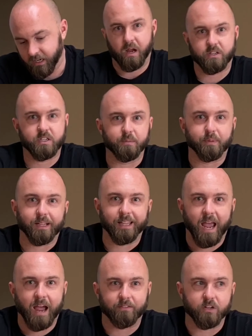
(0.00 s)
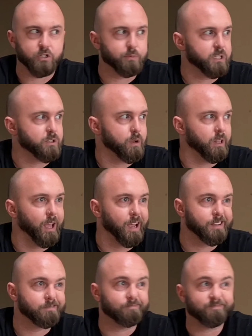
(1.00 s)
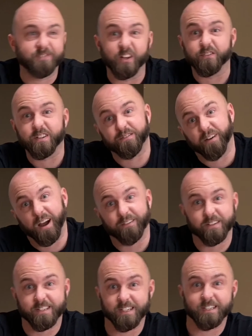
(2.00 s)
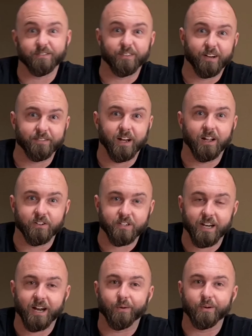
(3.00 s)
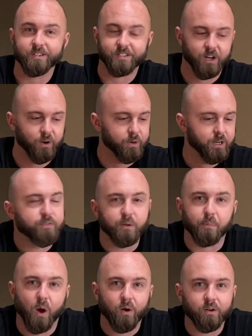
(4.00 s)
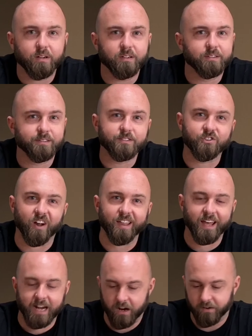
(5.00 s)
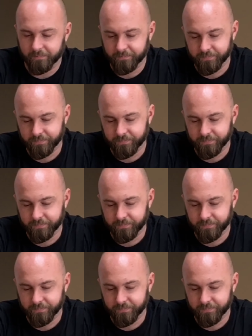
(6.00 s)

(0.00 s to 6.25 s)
I typically average between like $55 and $65 an hour. So if you're broke, try that out.